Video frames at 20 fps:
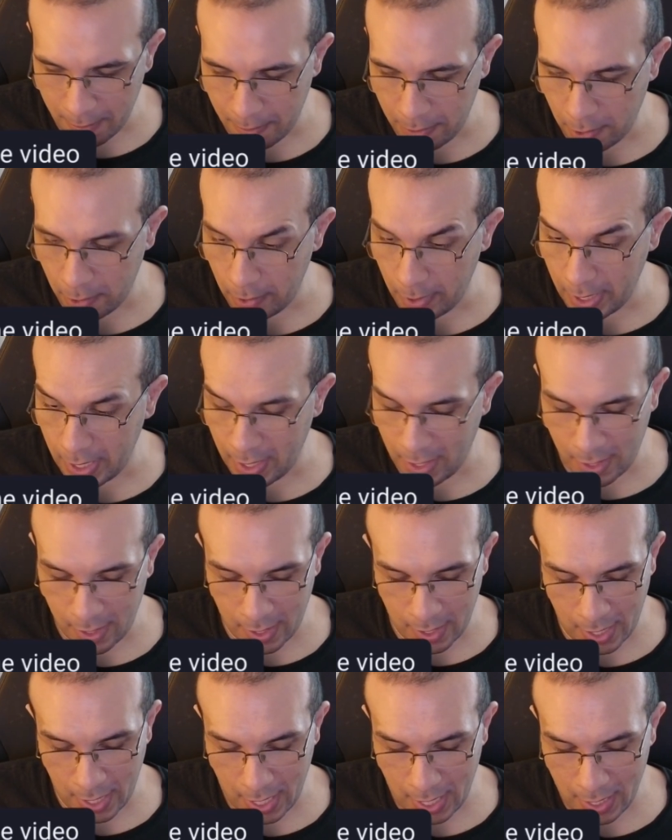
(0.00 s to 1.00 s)
We are
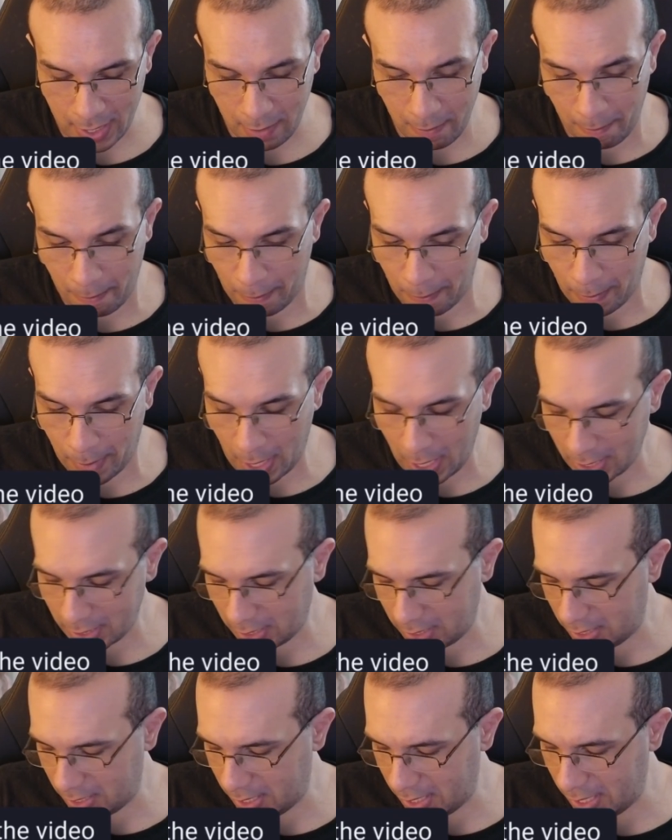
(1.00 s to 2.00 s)

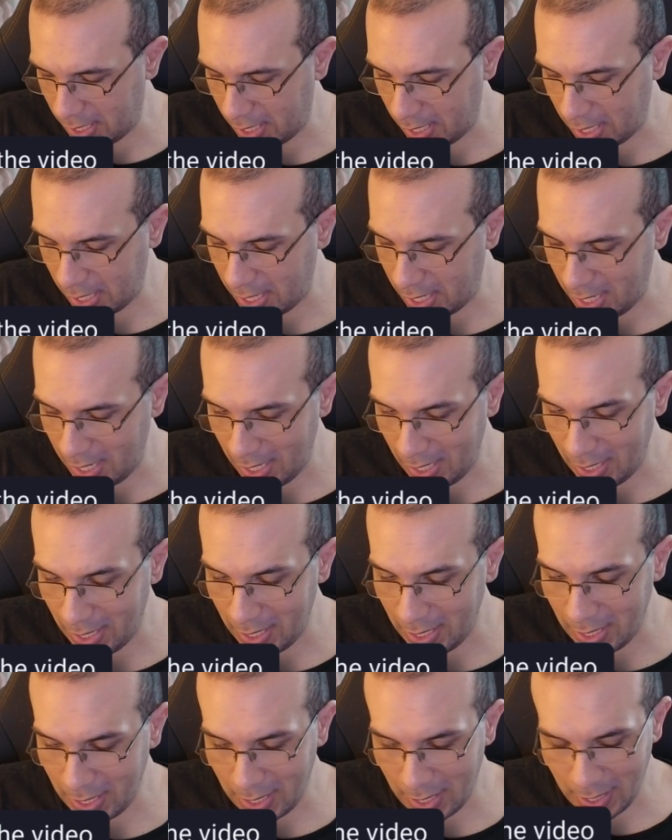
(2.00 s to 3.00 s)
unboxing
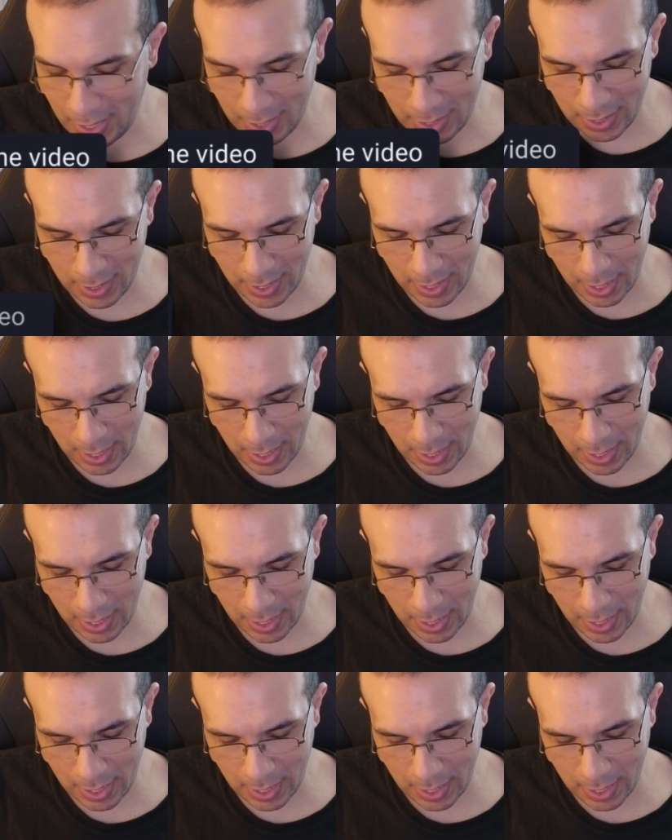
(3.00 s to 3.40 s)
it.